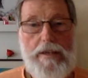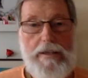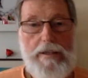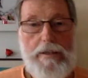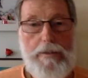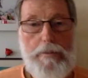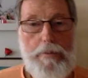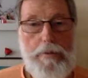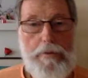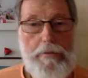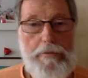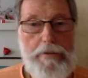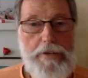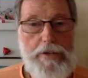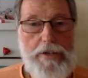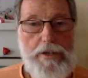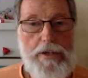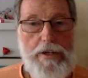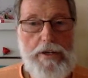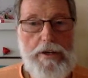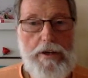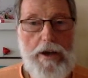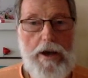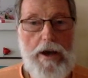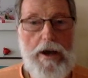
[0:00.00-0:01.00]
The
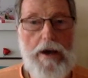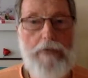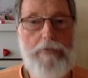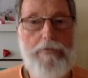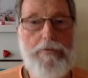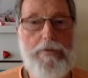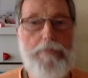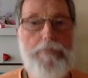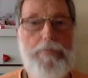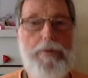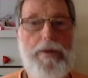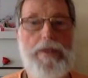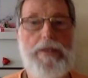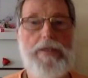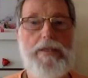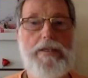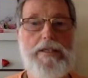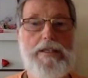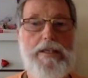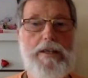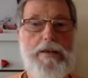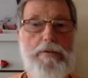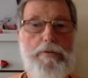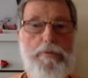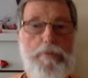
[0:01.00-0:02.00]
provision of the
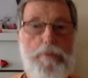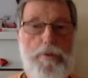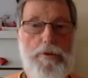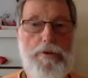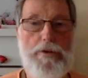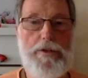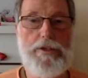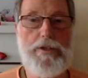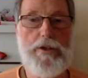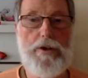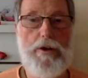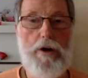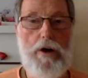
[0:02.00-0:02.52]
abundance and fullness